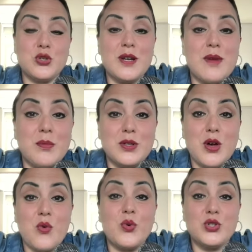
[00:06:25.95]
email
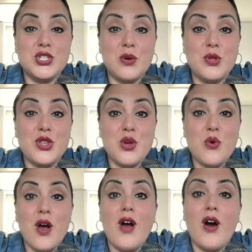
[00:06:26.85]
below, we'll share with
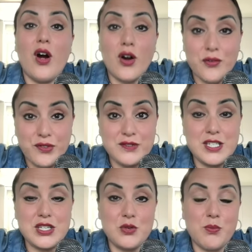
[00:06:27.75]
you our
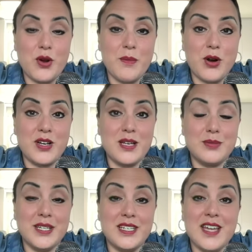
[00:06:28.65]
52-point marketing
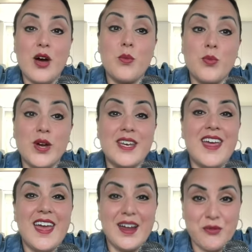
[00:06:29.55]
plan to help
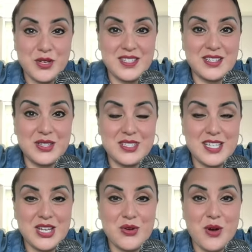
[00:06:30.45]
win every single
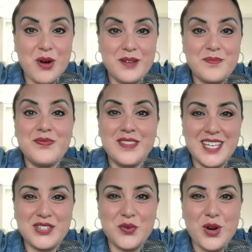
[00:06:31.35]
listing you go on.
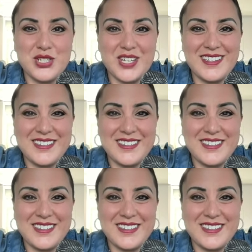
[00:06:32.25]
Thanks for watching.